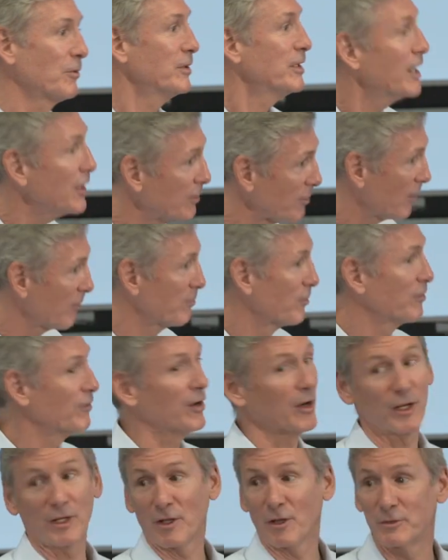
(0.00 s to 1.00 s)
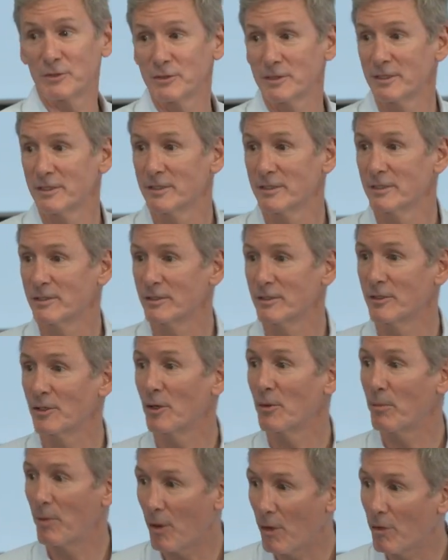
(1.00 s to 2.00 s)
neither of them are very close.
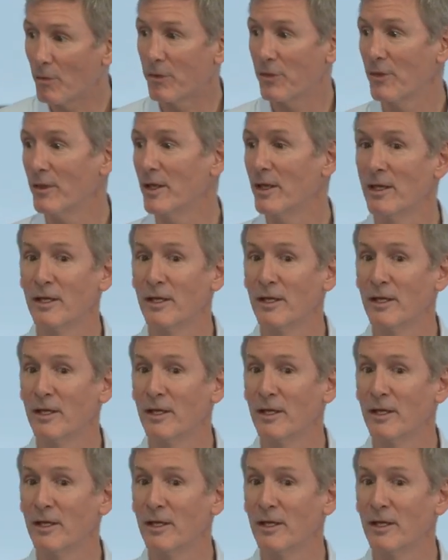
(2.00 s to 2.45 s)
They're both